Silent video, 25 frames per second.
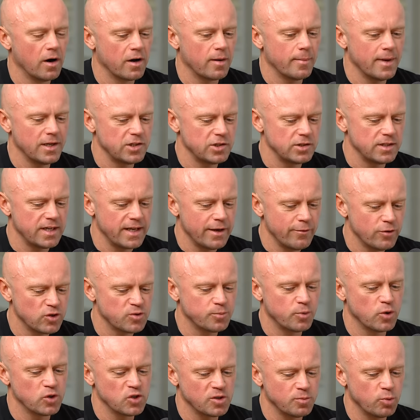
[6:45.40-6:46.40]
I'd imagine
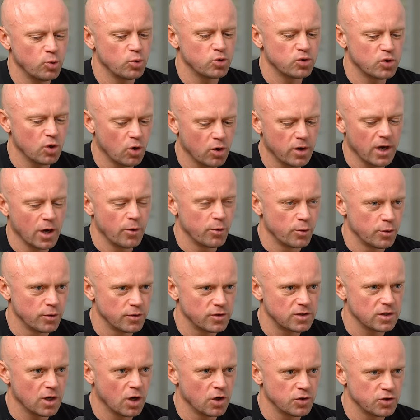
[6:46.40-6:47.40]
irresponsible dog
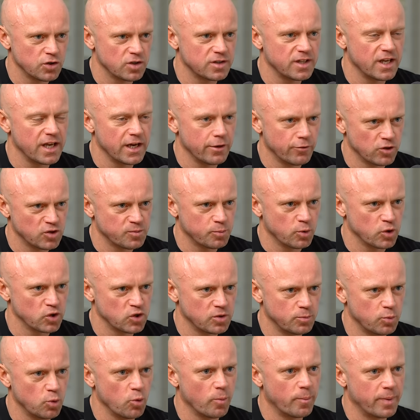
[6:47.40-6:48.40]
owners are just
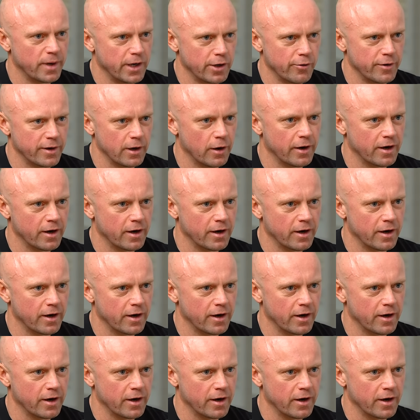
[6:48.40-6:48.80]
irresponsible, period.